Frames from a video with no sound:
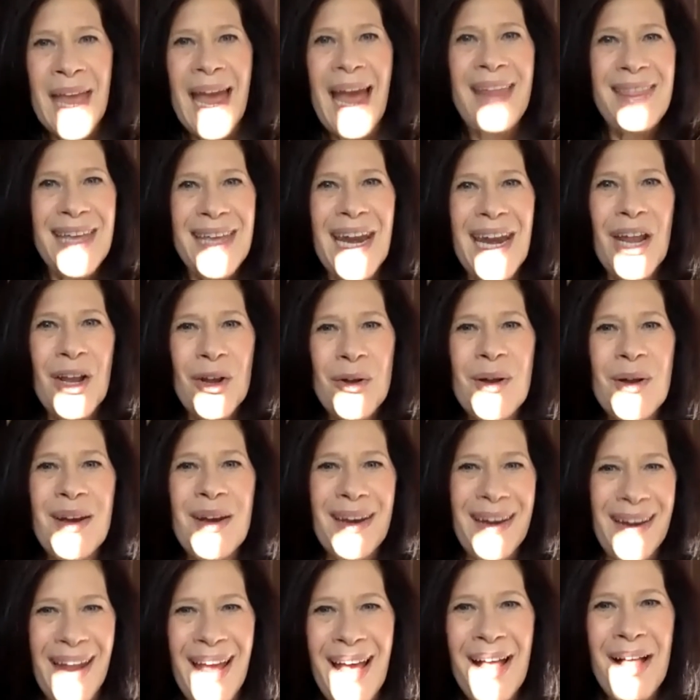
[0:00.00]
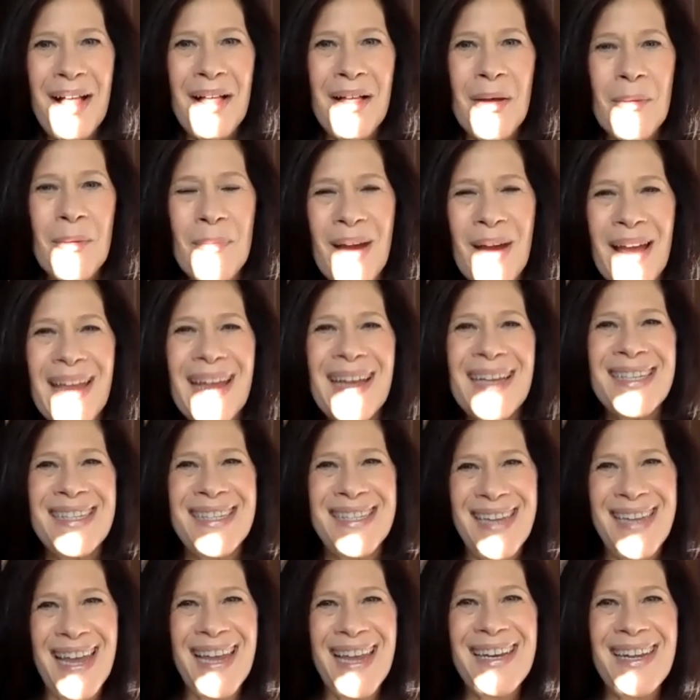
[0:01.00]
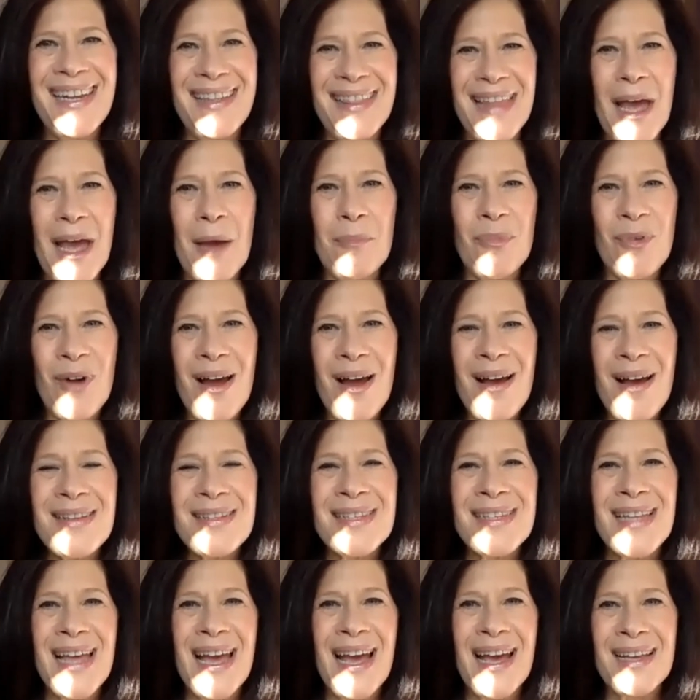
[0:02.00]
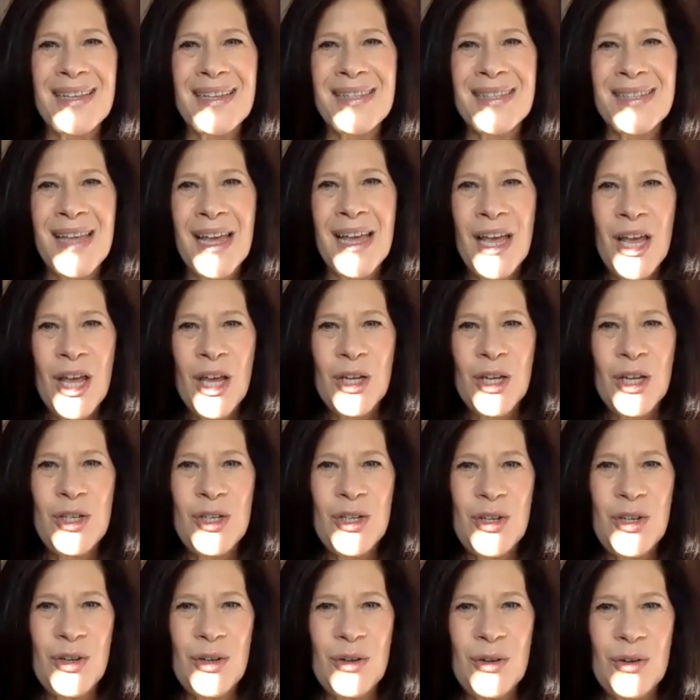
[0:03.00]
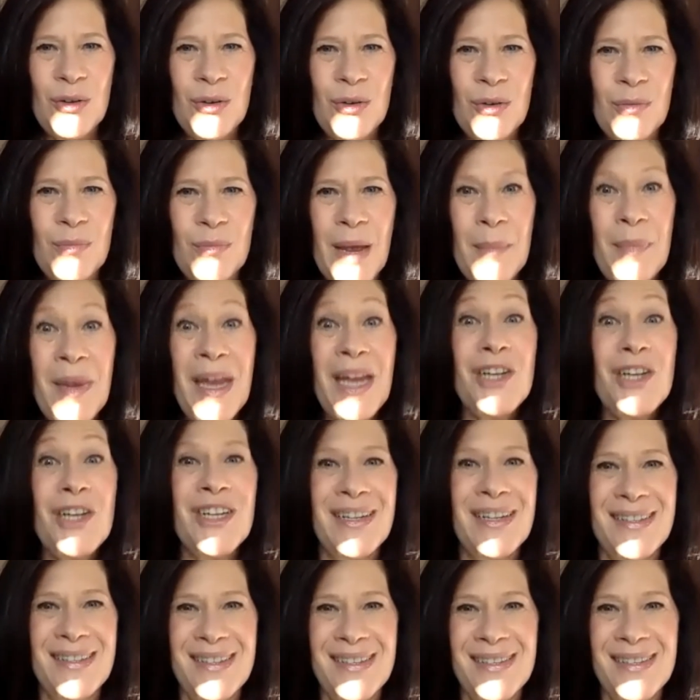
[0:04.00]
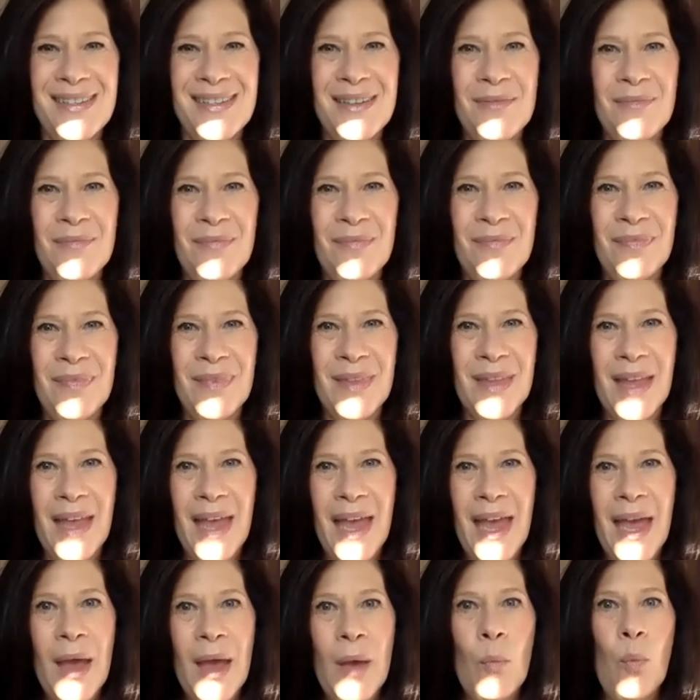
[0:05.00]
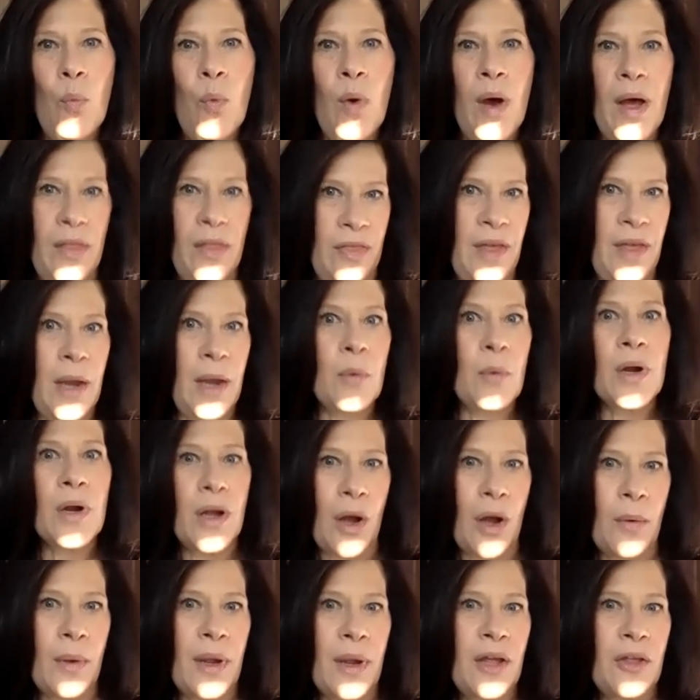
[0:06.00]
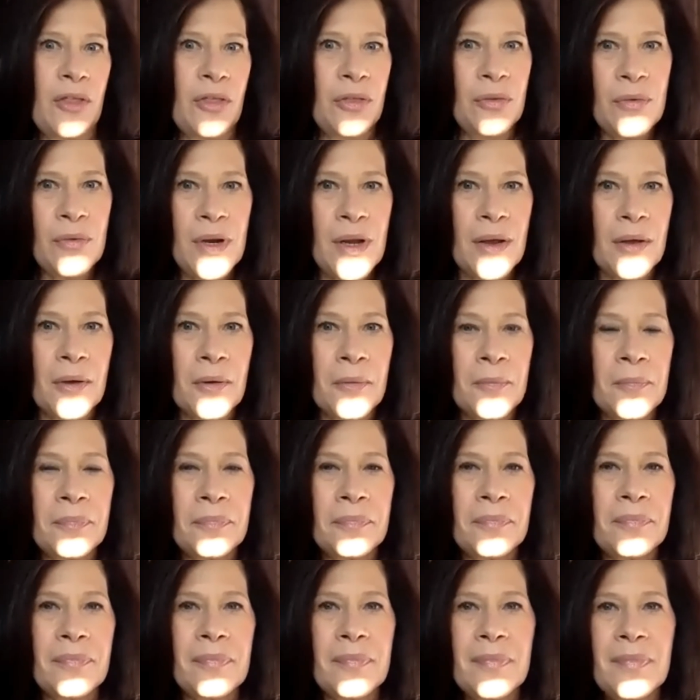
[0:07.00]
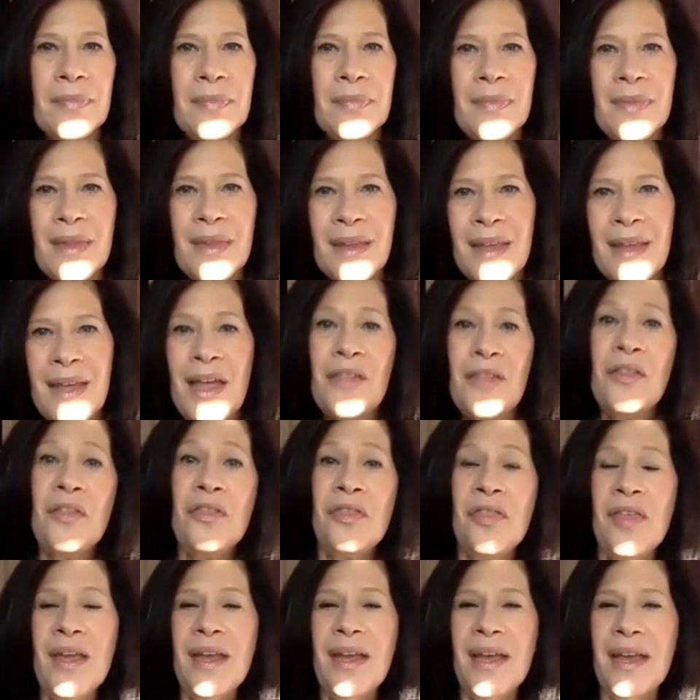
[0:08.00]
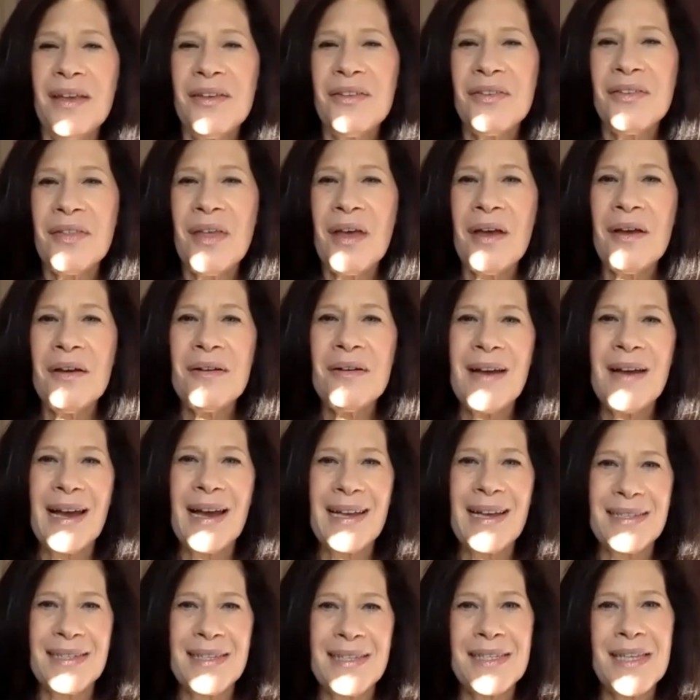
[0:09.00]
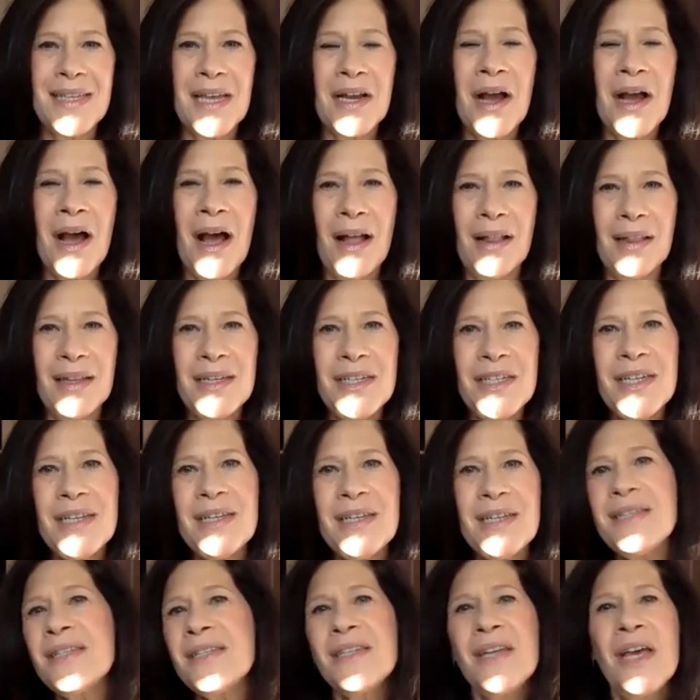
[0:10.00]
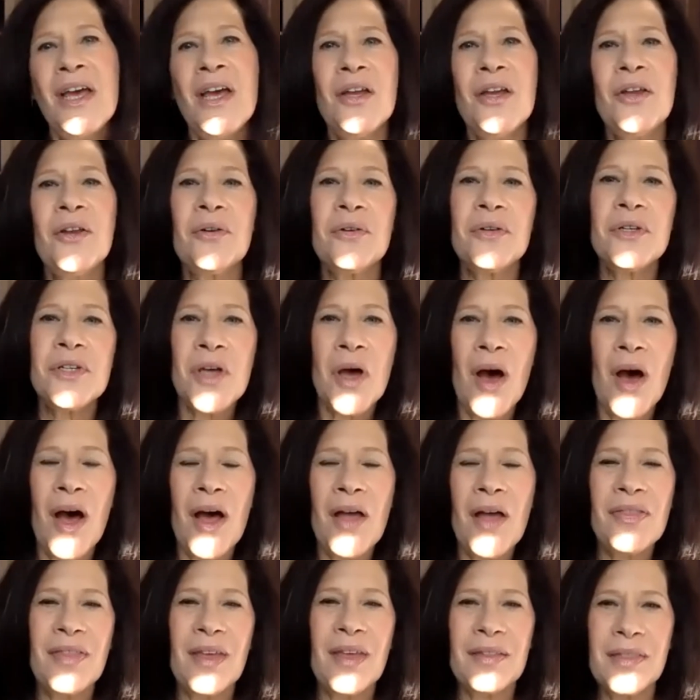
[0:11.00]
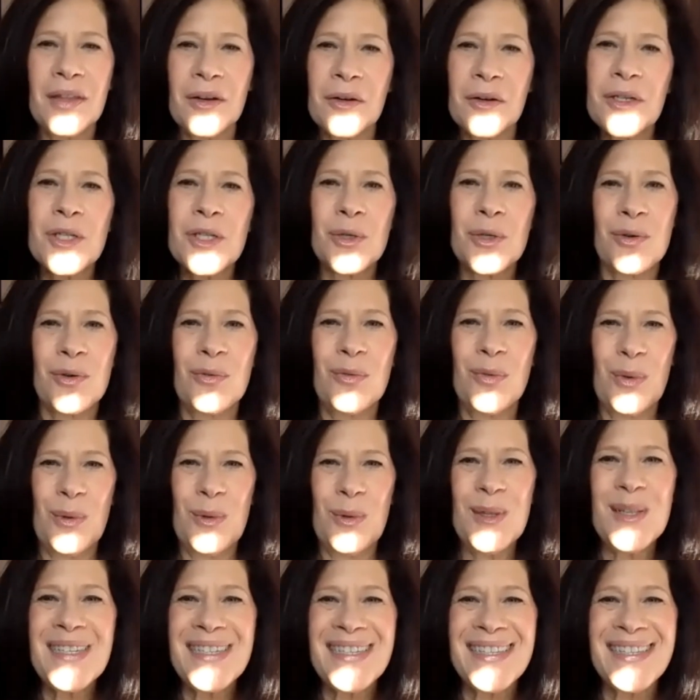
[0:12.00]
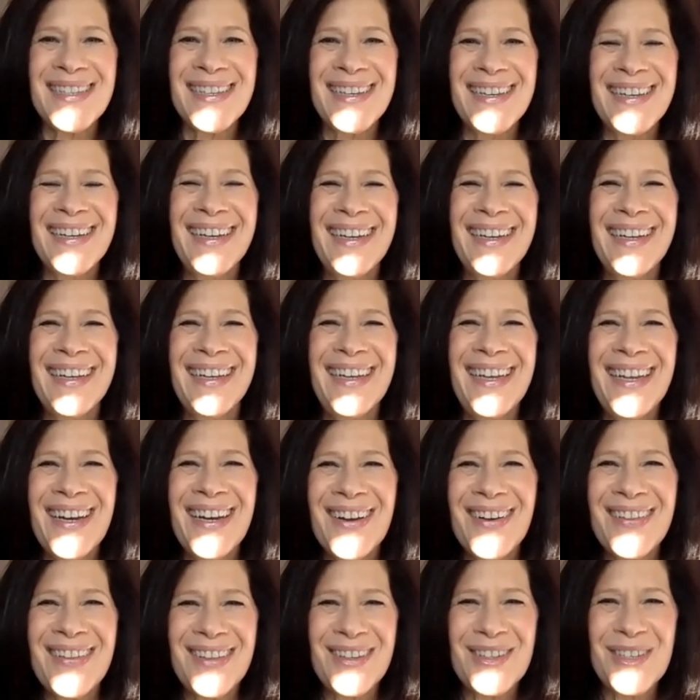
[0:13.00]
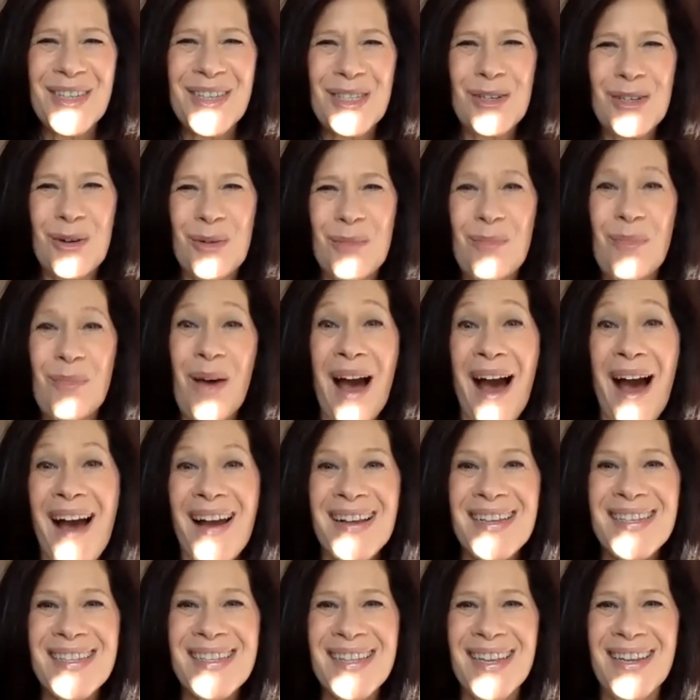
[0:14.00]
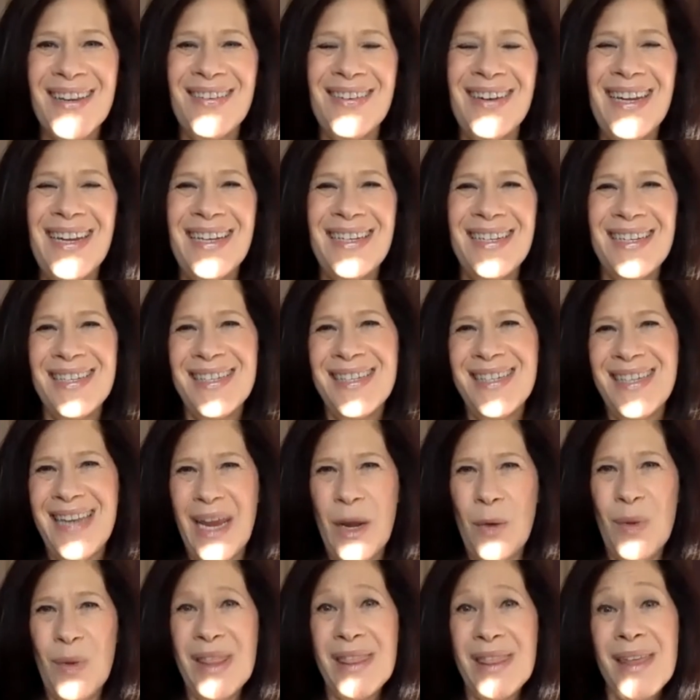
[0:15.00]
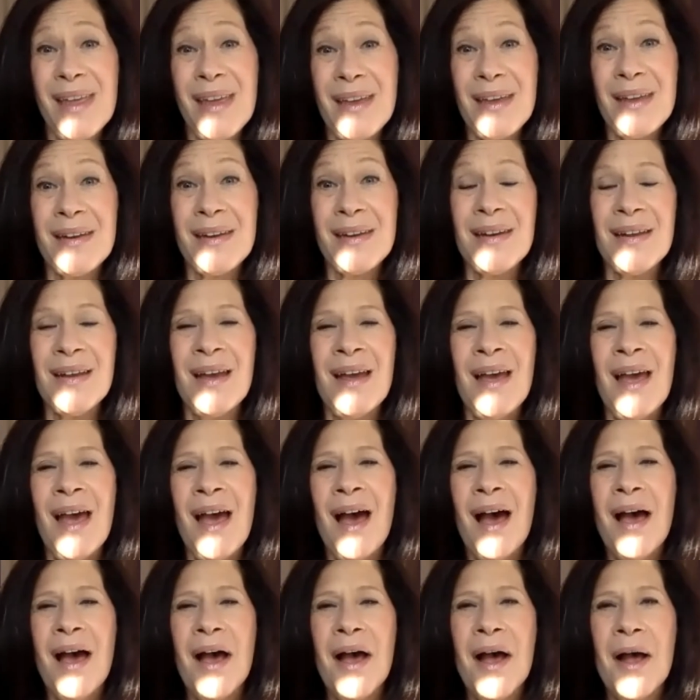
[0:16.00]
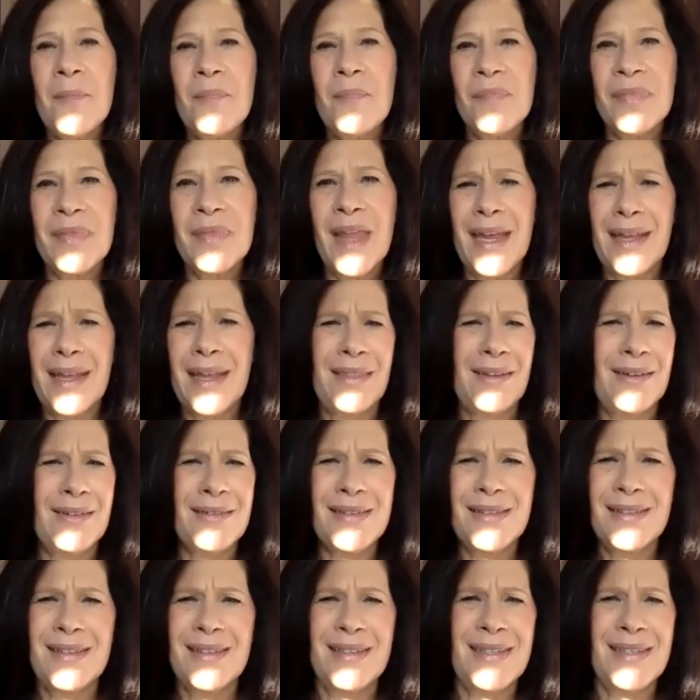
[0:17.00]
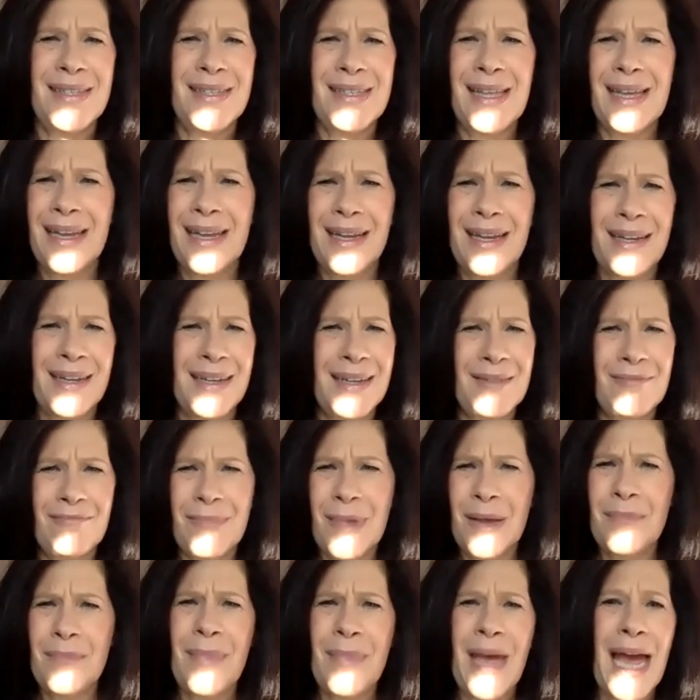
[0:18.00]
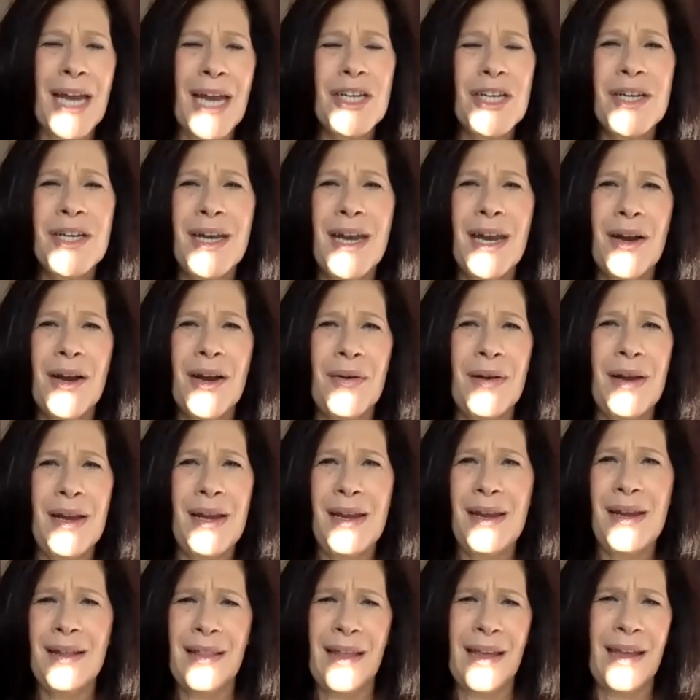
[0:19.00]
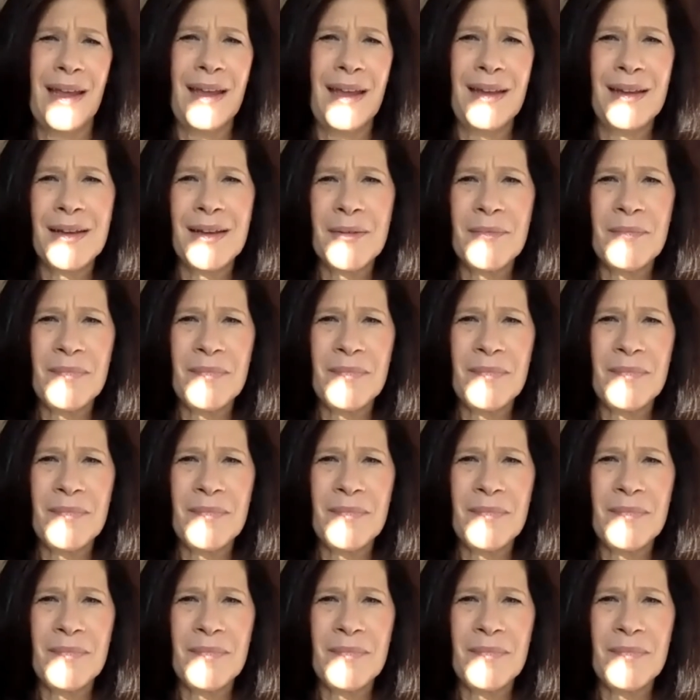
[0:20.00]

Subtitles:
And then I couldn't help by extending that process to my patients and what they were going through. The thing is, though, as a psychologist, you're taught that there are certain rules, and there's a certain box that you need to stay within. Like there's this like imaginary like